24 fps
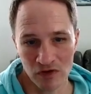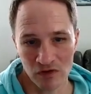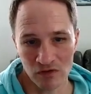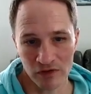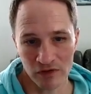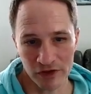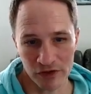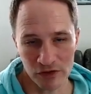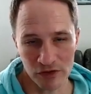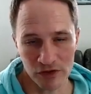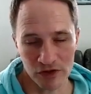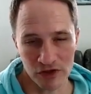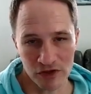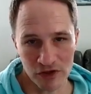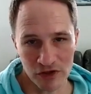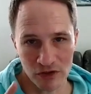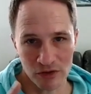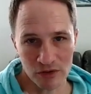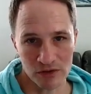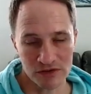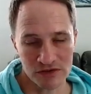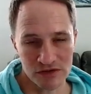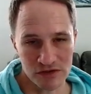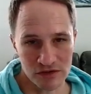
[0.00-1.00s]
Like you can
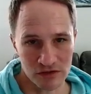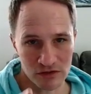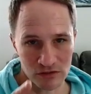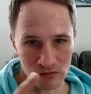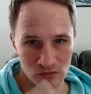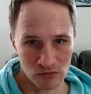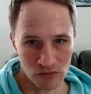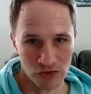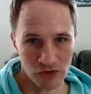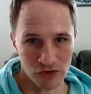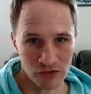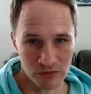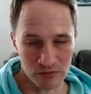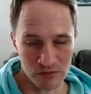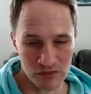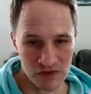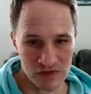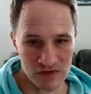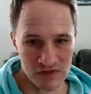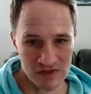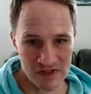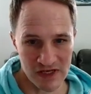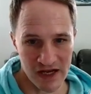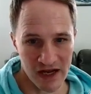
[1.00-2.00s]
go into the
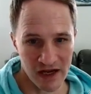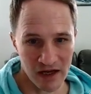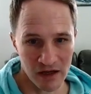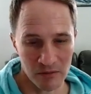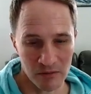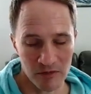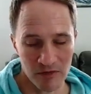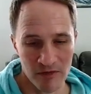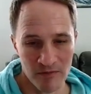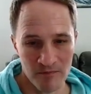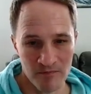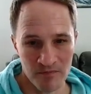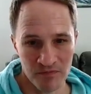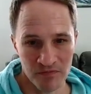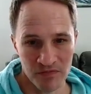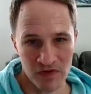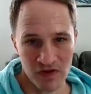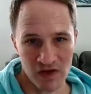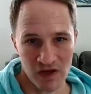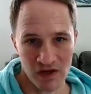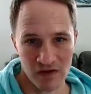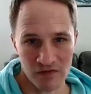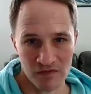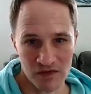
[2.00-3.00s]
rooms tab
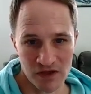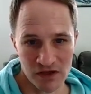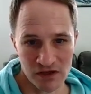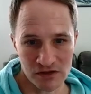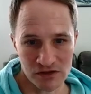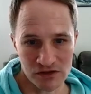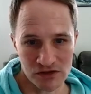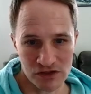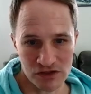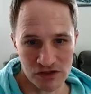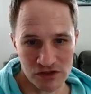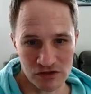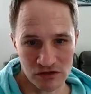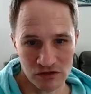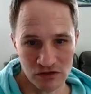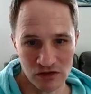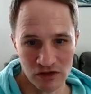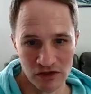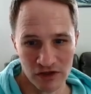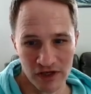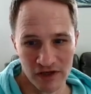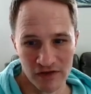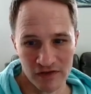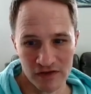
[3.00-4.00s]
and then just
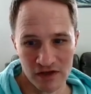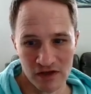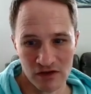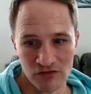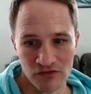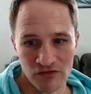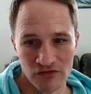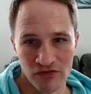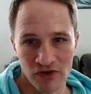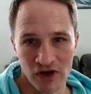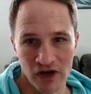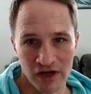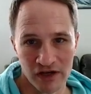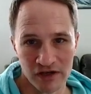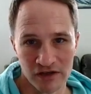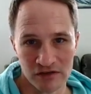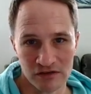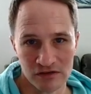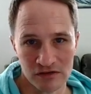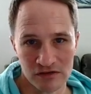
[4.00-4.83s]
look and then find